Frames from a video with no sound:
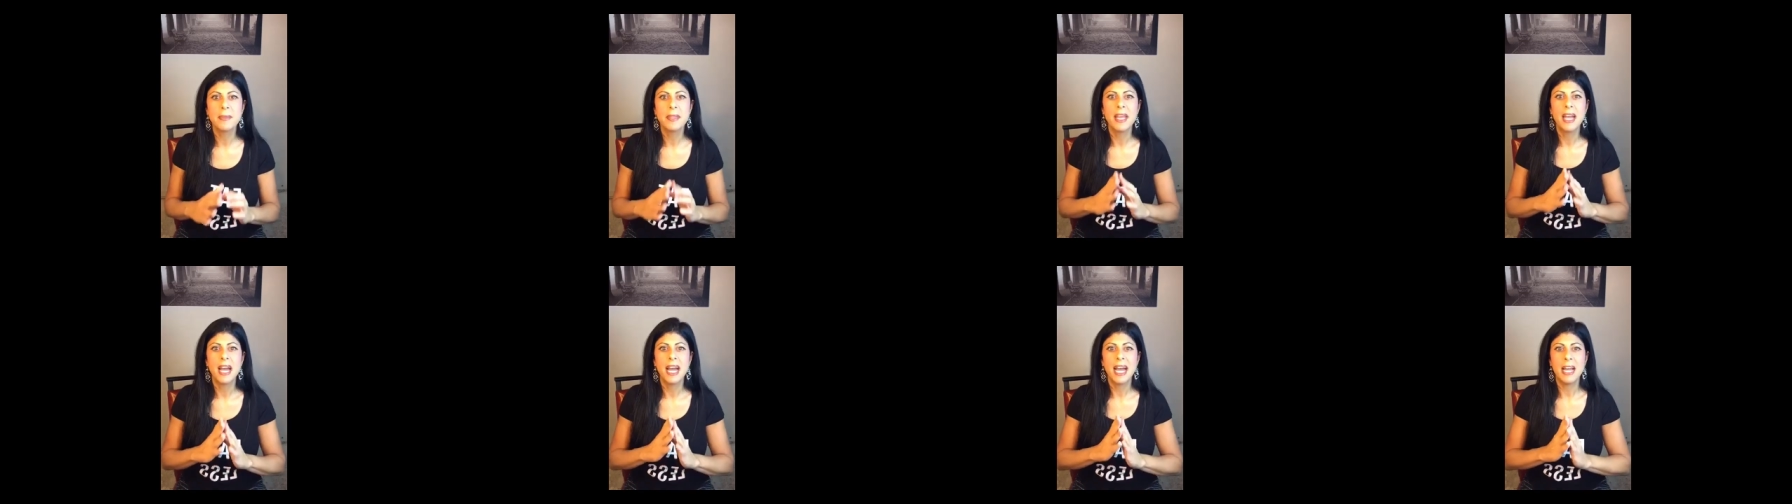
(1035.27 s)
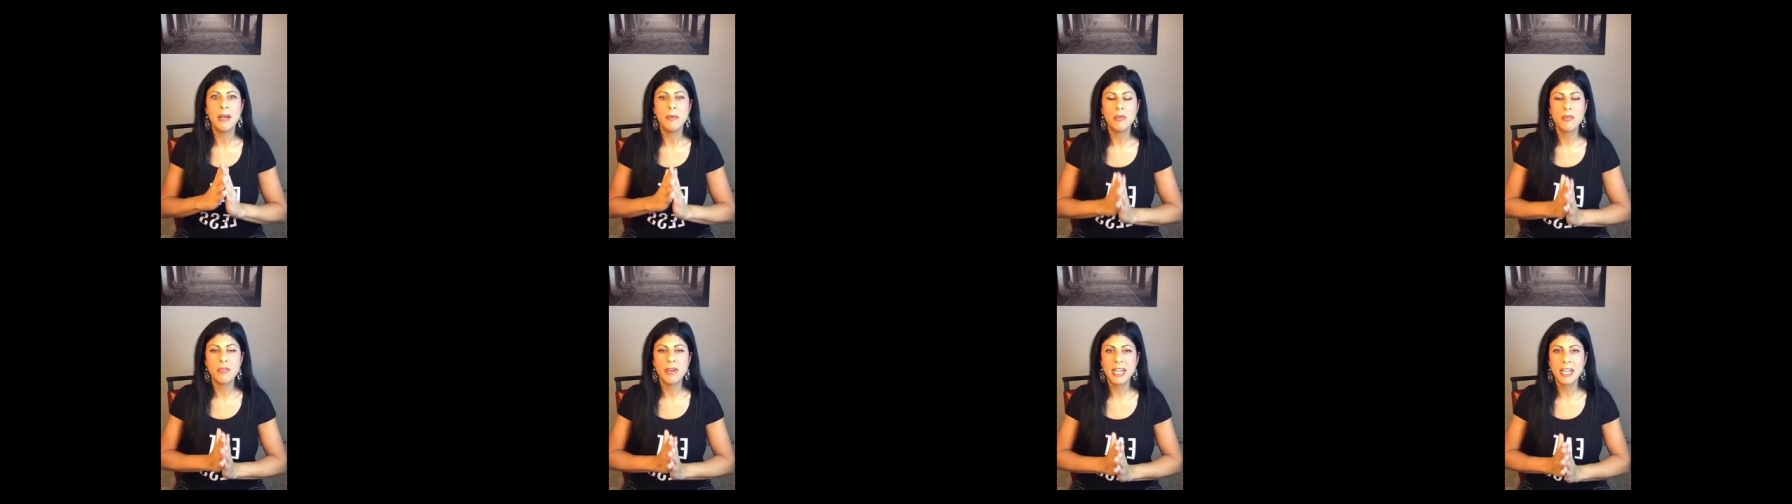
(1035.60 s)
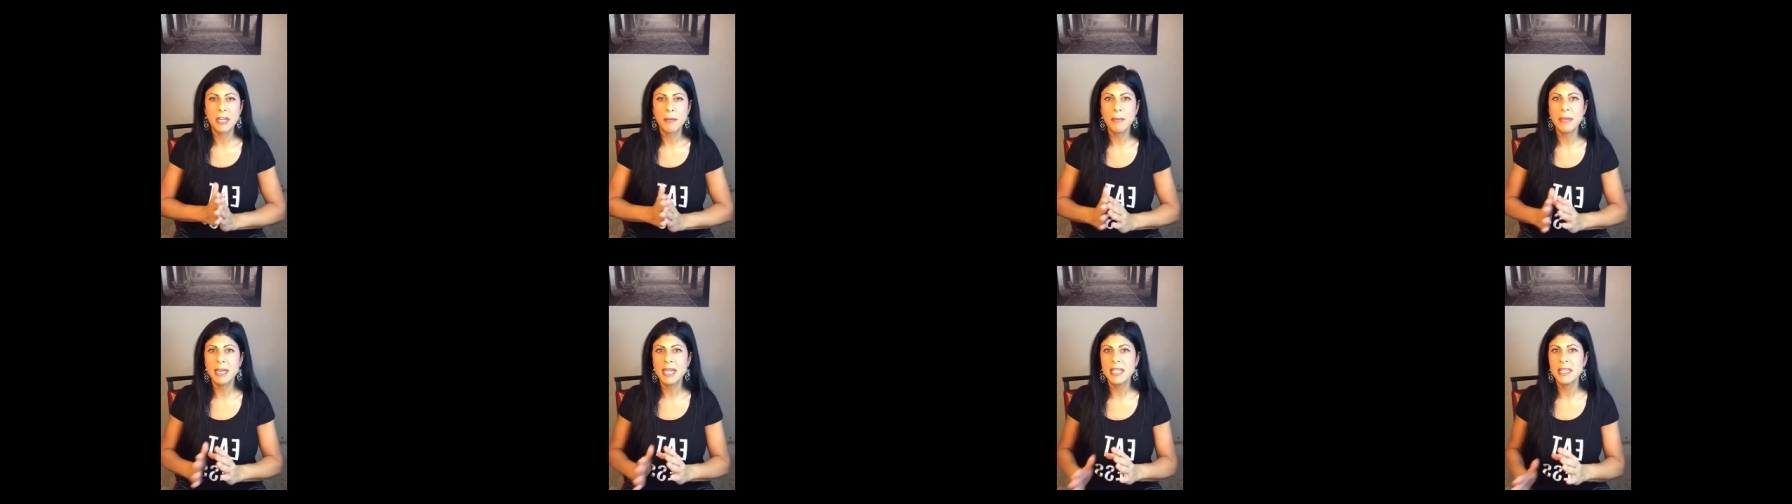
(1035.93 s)
I would
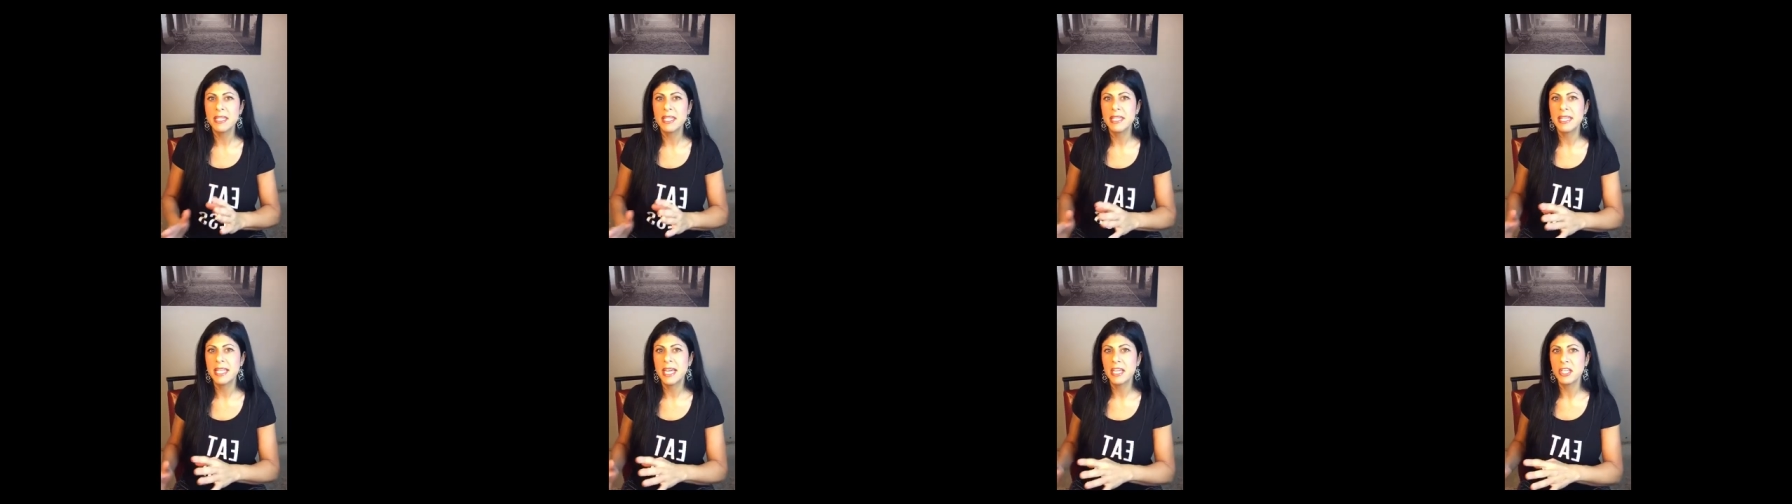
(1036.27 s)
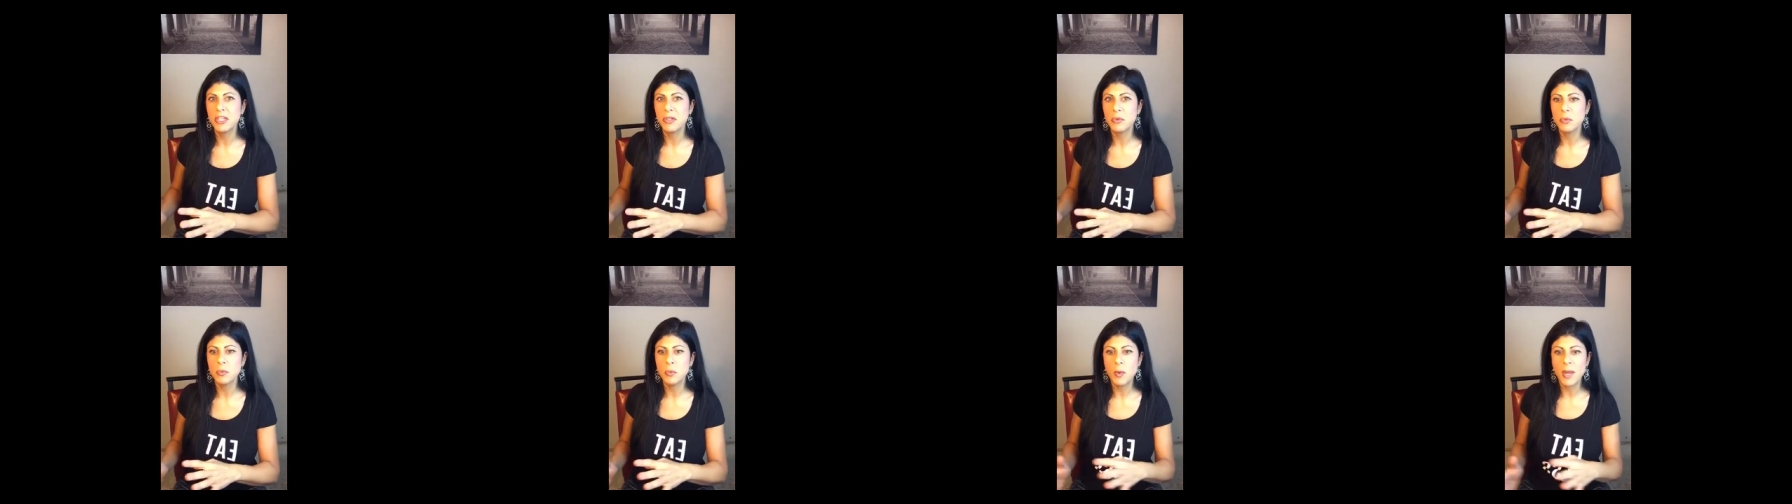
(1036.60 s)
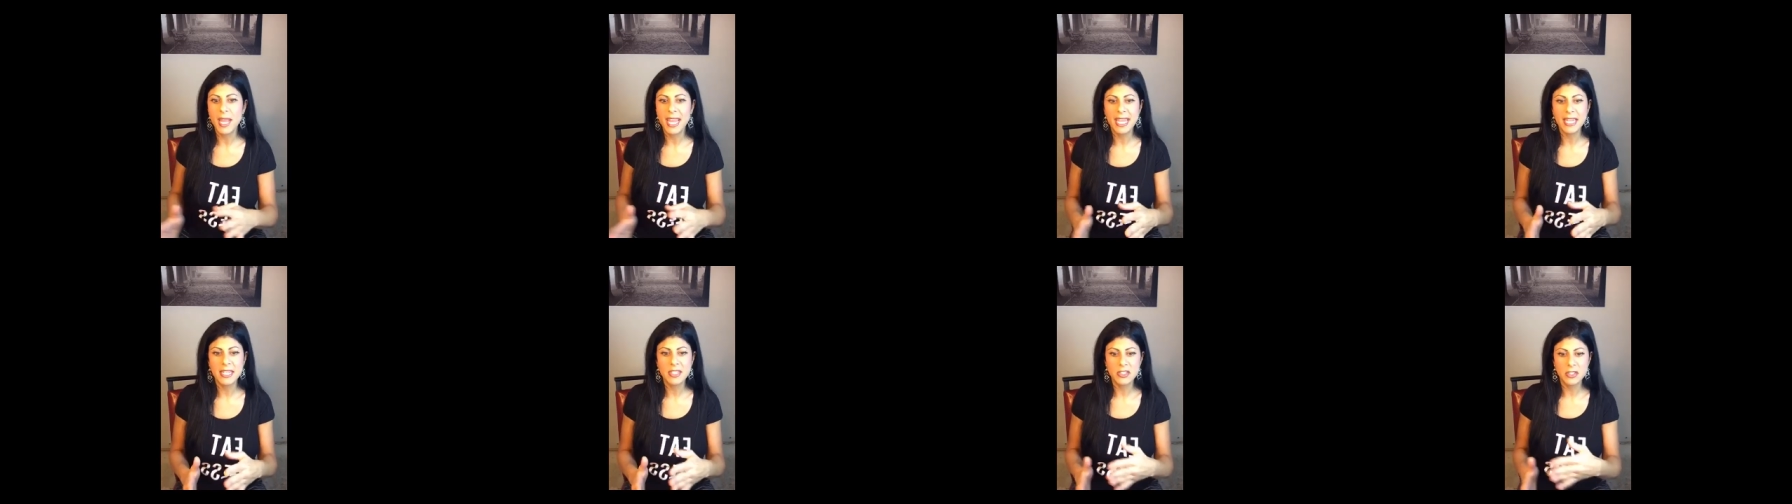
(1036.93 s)
recommend that you
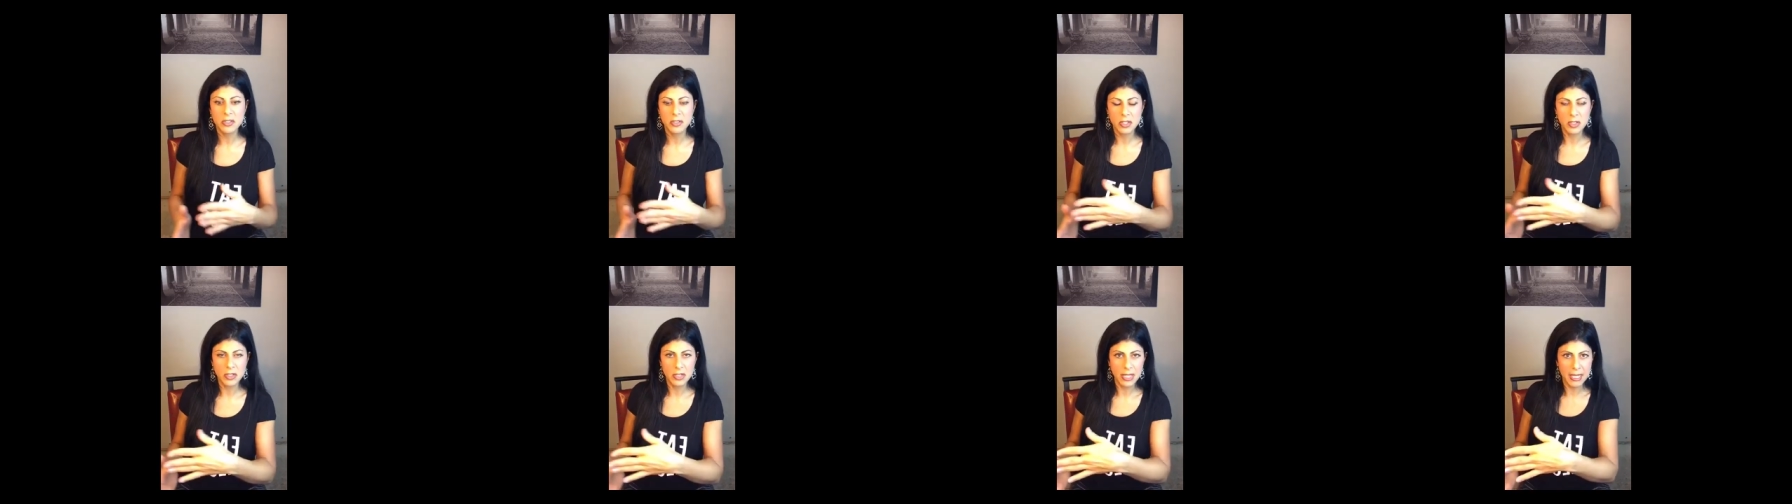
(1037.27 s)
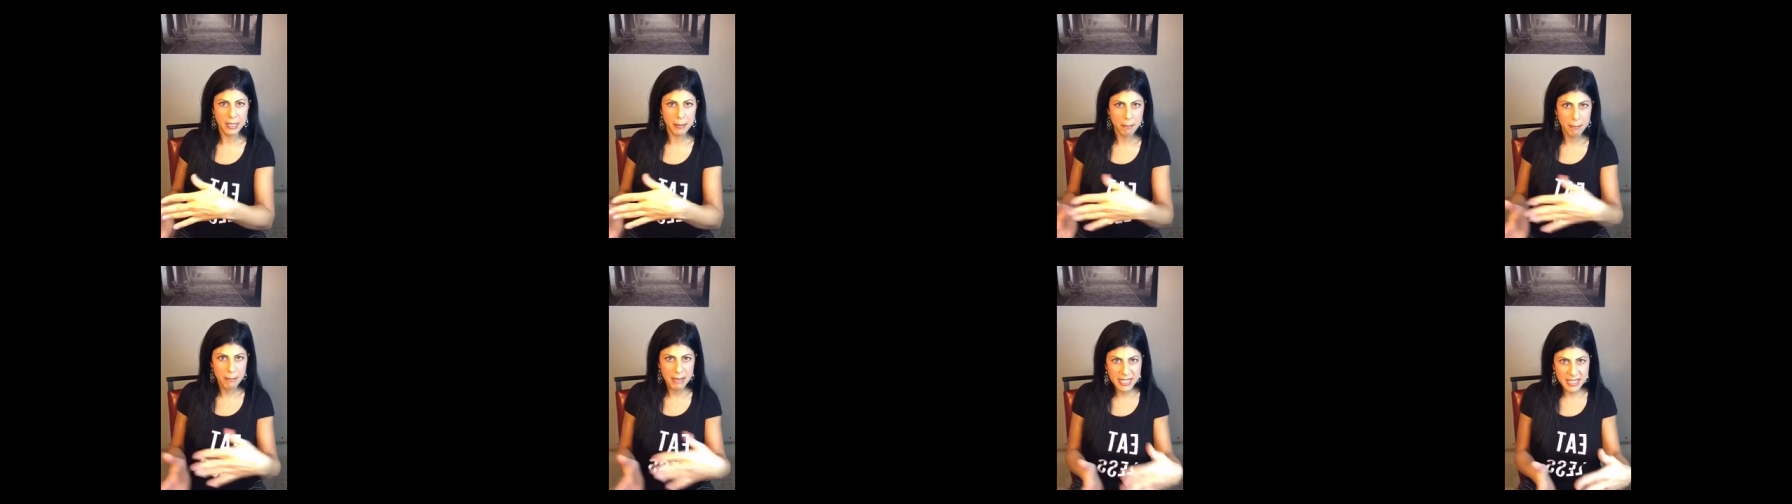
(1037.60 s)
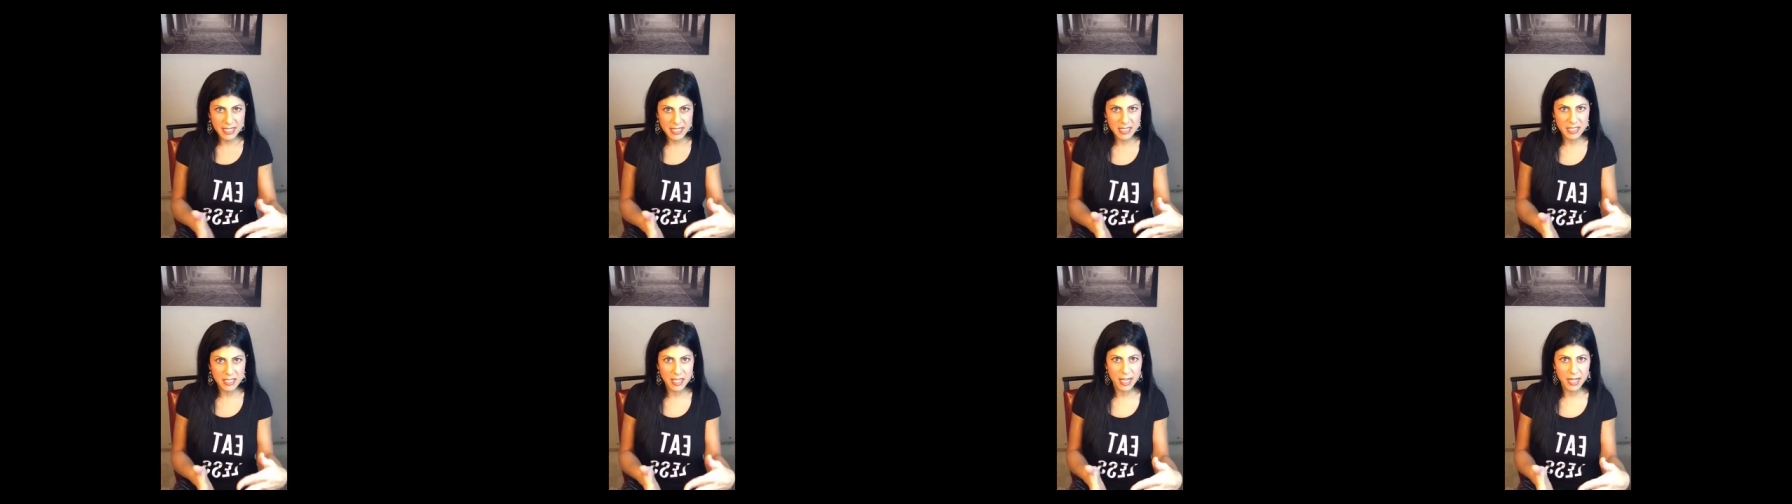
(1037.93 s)
wait till you're like
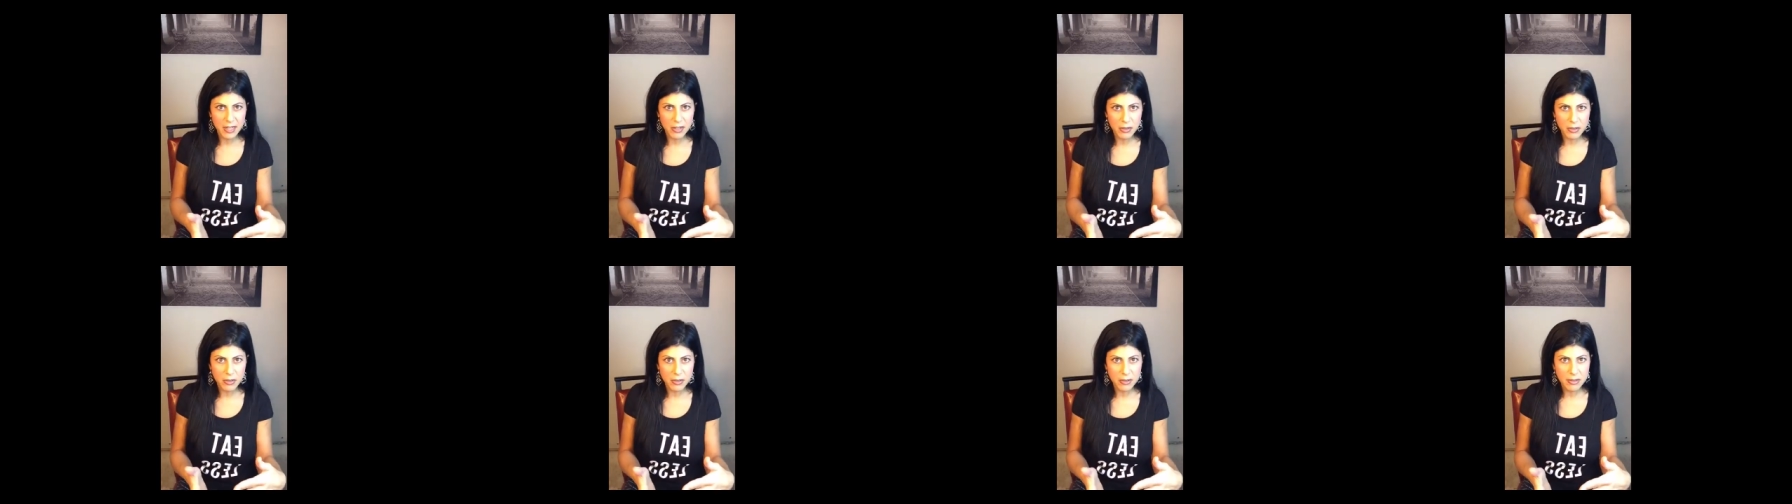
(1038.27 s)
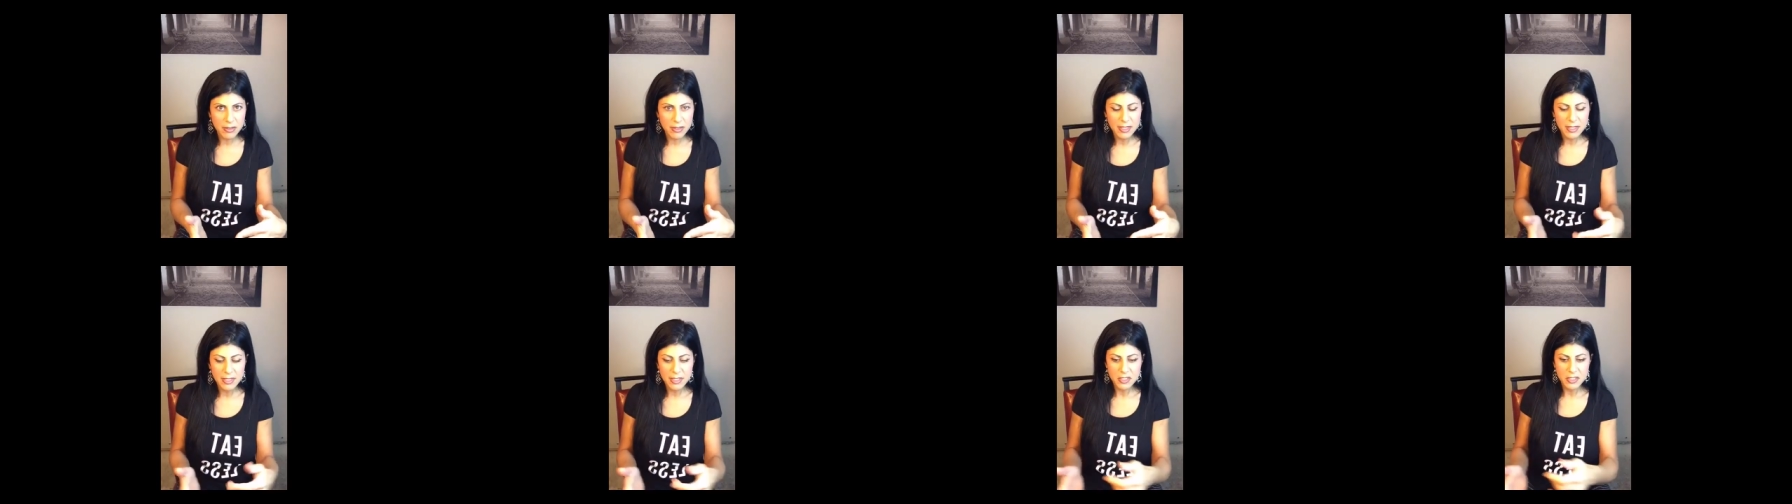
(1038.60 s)
mid-cycle,